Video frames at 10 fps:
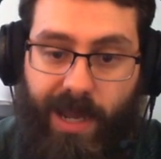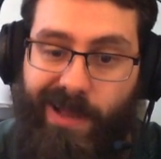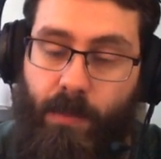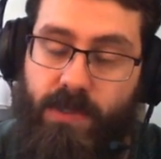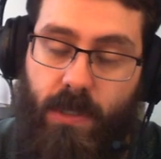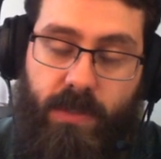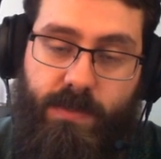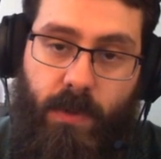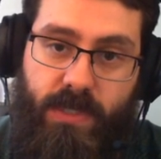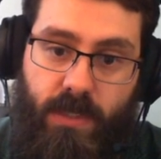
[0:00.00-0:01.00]
I almost always
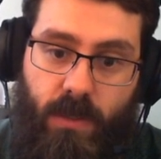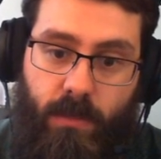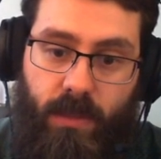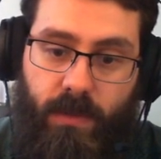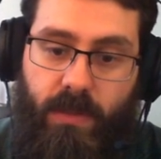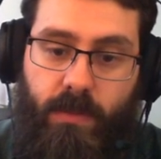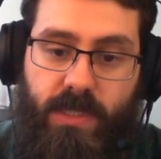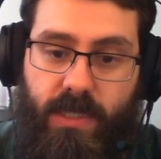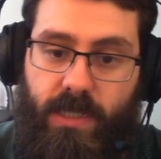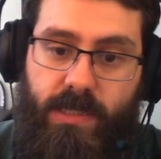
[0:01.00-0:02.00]
post at normal, and the
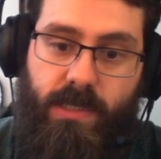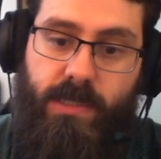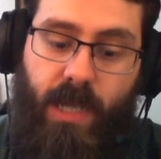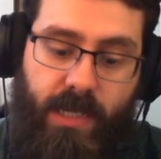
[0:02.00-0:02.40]
reason is